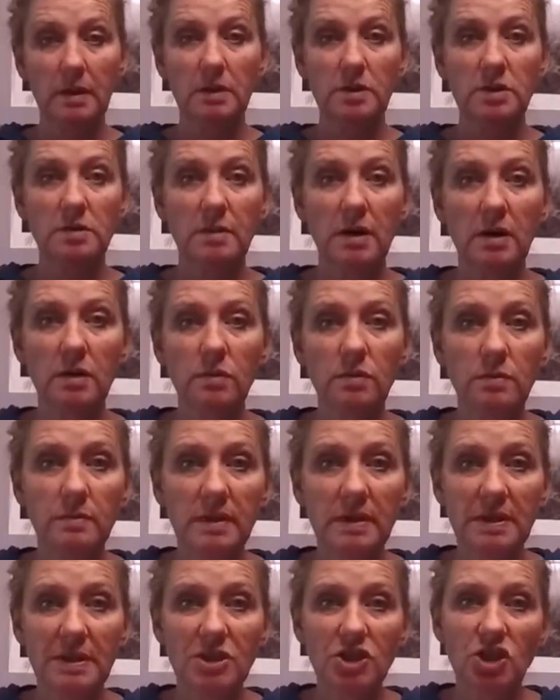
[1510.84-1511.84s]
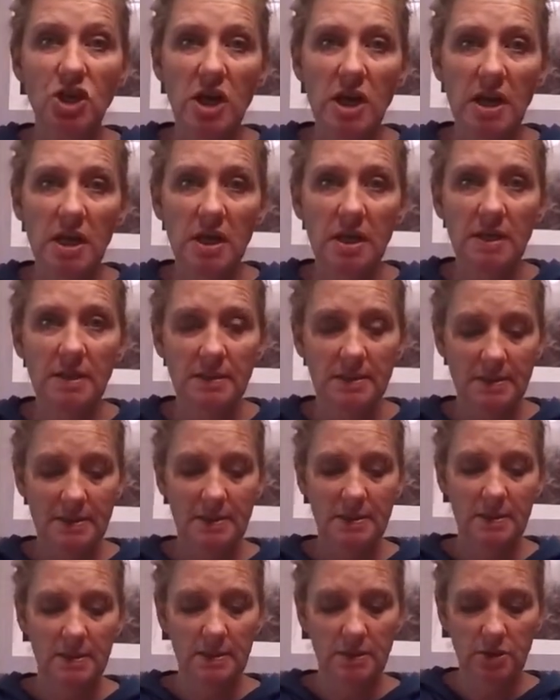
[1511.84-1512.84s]
Tomorrow will be the chain
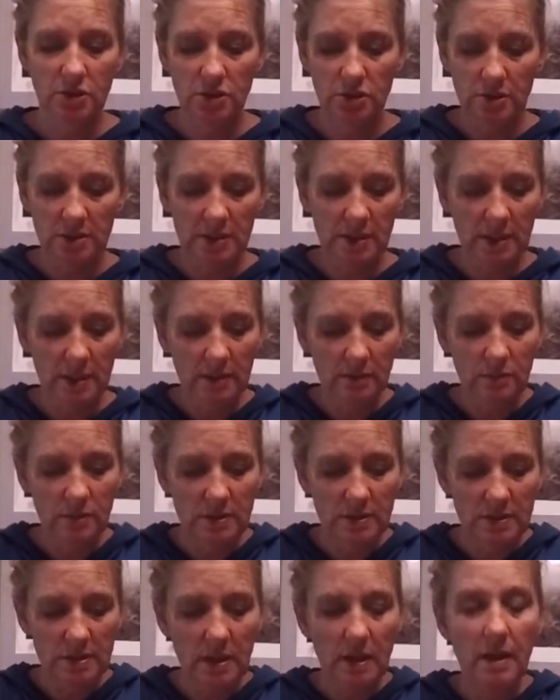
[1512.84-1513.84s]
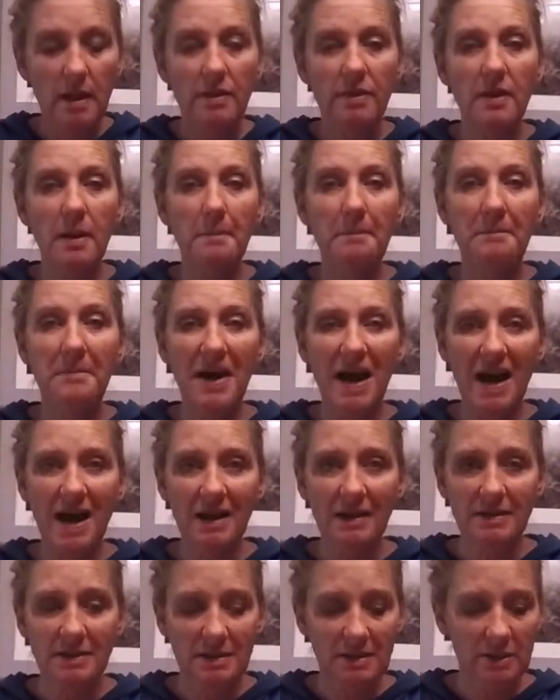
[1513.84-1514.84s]
stitch. Today was the
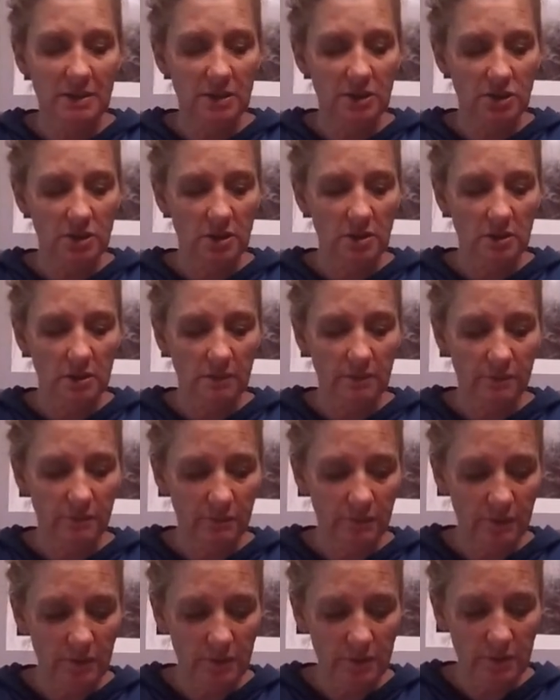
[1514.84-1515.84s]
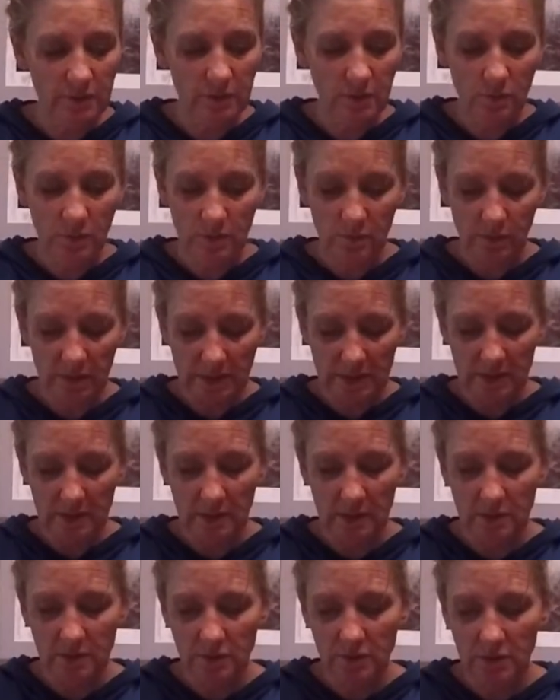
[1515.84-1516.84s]
back stitch, and the one we did
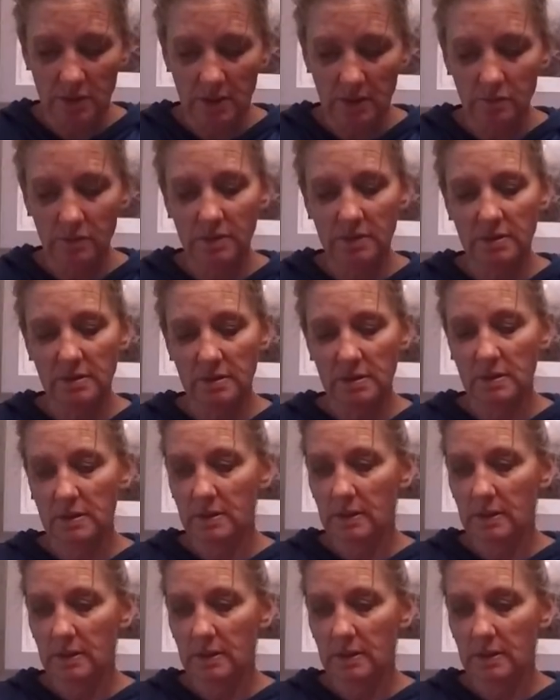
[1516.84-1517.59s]
yesterday was